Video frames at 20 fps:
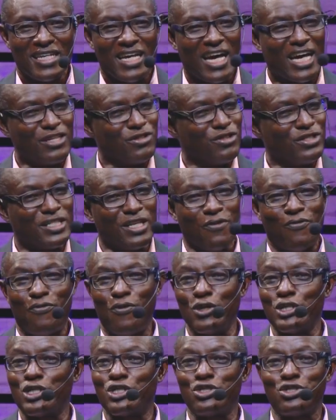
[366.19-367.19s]
And you say,
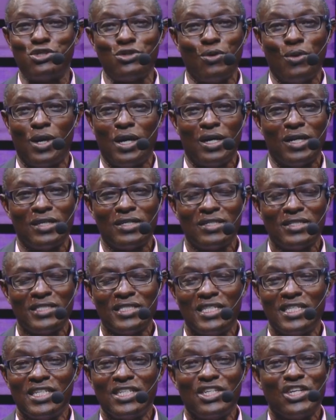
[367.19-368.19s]
for sure,
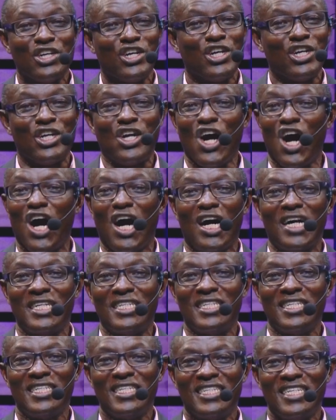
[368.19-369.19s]

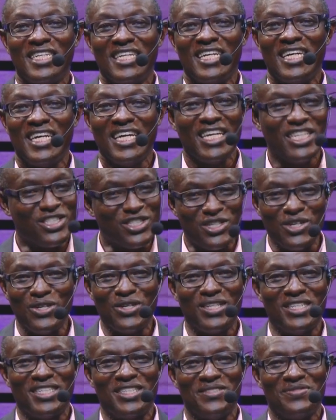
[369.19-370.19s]
God is
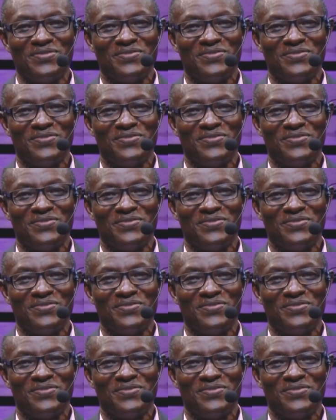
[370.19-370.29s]
good.